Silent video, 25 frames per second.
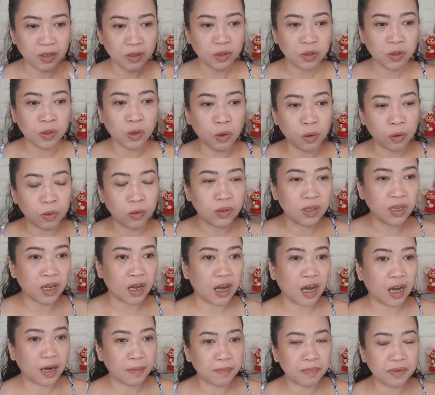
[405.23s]
tone
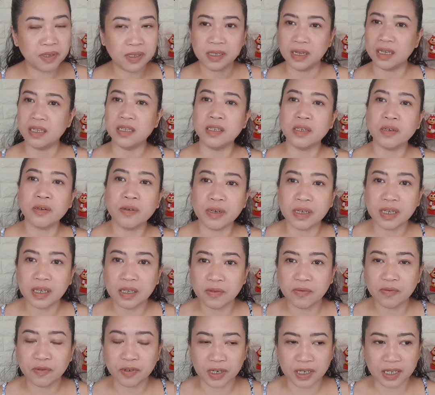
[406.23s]
up sunscreen
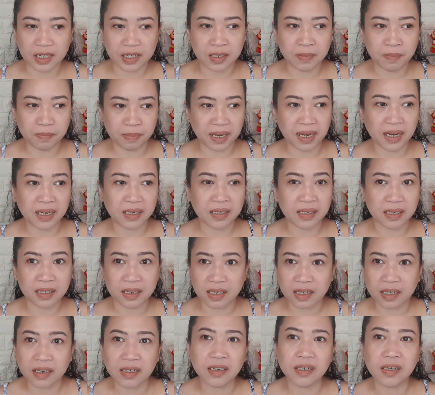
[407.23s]
for this past
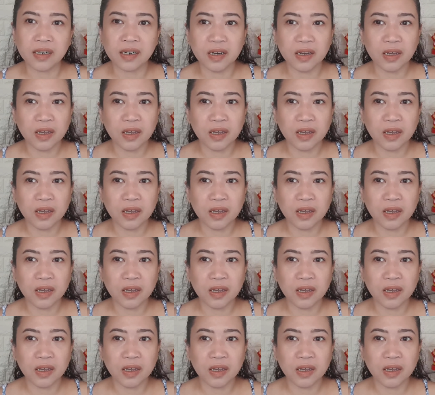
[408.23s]
year.